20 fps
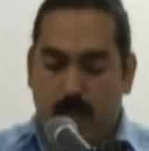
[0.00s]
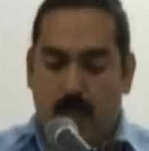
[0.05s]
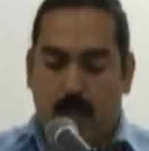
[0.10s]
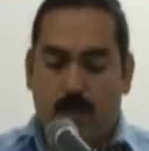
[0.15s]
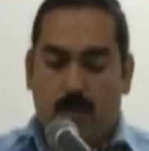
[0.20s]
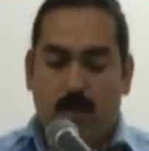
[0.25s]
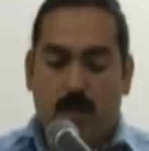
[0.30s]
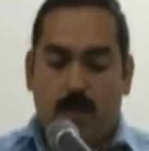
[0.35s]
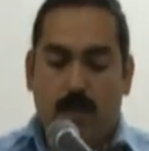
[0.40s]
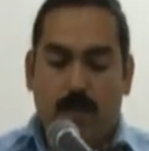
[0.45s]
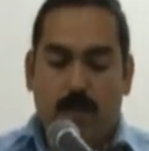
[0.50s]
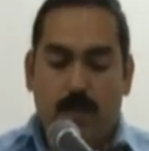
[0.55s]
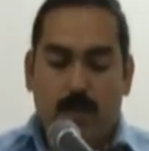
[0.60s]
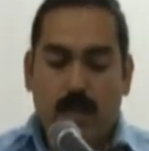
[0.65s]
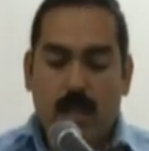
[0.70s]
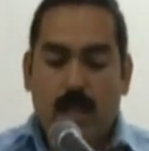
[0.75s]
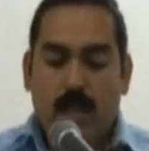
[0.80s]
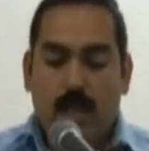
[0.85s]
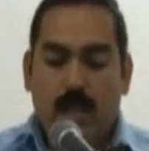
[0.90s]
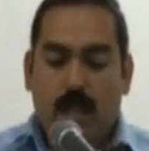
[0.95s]
end quote.
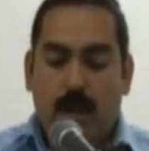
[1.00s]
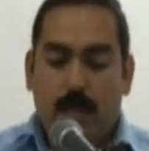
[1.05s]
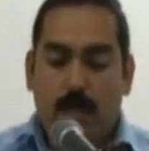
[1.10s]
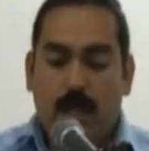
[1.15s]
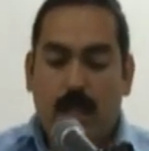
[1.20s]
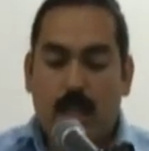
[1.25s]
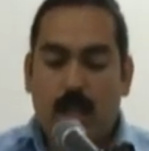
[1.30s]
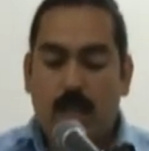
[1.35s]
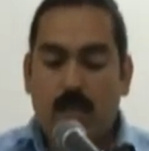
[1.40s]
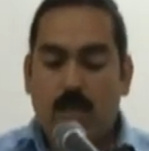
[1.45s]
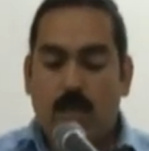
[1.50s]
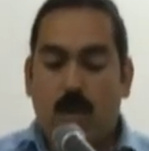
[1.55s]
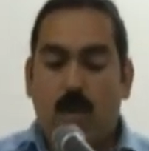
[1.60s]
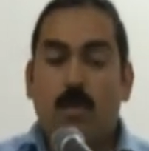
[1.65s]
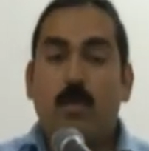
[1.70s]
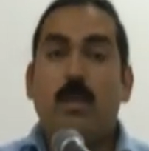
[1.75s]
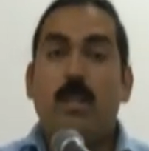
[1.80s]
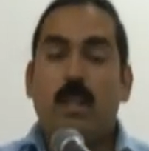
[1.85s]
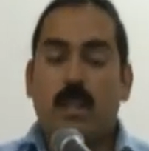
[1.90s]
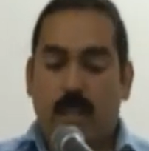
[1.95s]
Camila is
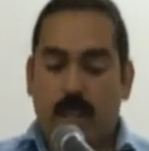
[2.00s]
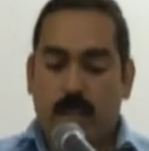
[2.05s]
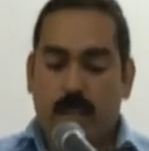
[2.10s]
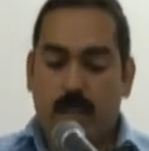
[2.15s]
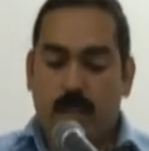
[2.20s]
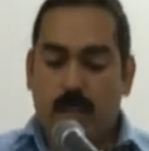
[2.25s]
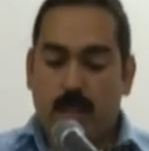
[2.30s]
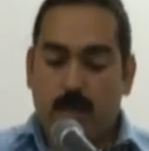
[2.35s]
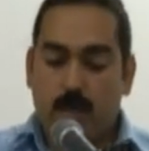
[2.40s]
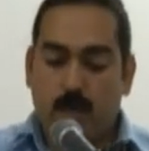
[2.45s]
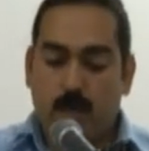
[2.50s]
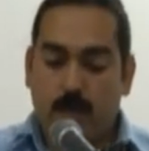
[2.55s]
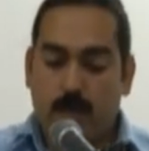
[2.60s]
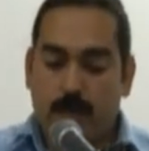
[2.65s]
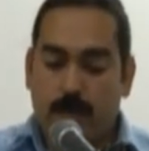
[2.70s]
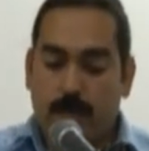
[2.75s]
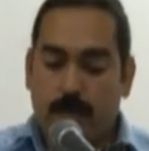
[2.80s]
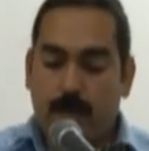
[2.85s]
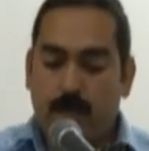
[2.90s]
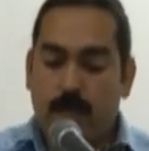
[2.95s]
only a leader in the
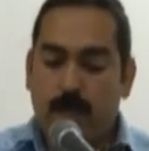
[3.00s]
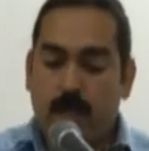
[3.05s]
movement,